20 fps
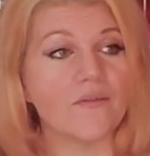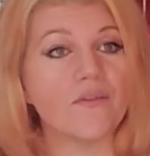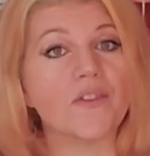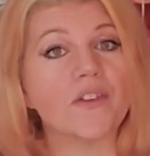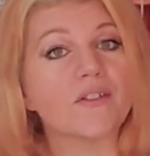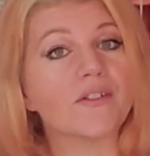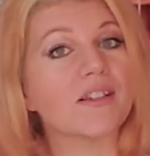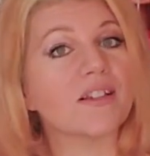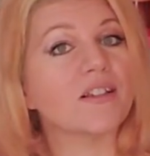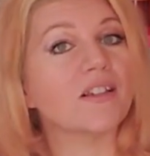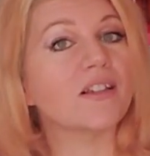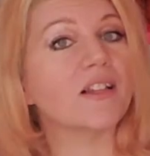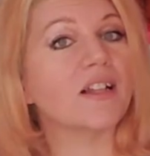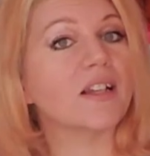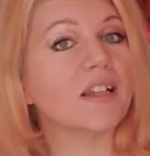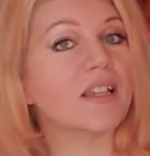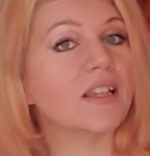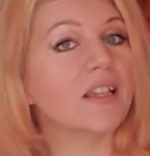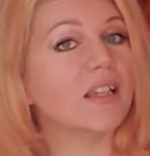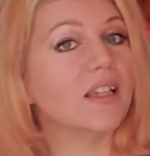There's a lot
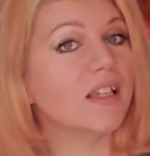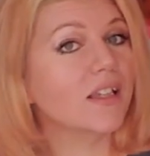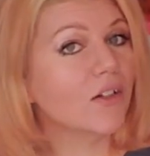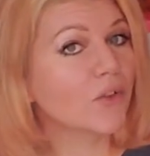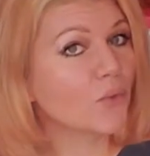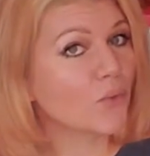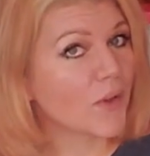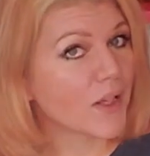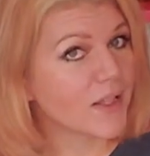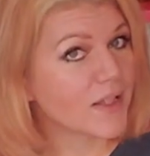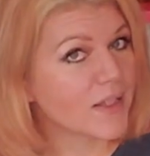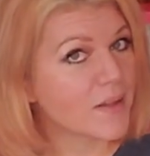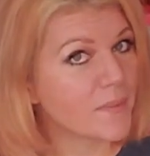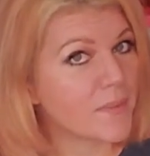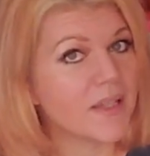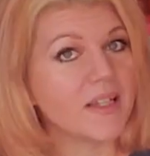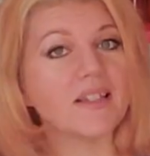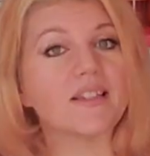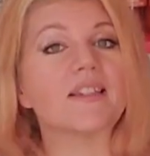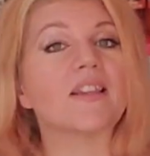of keto
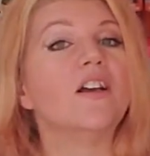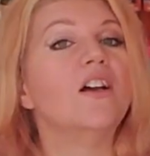recipes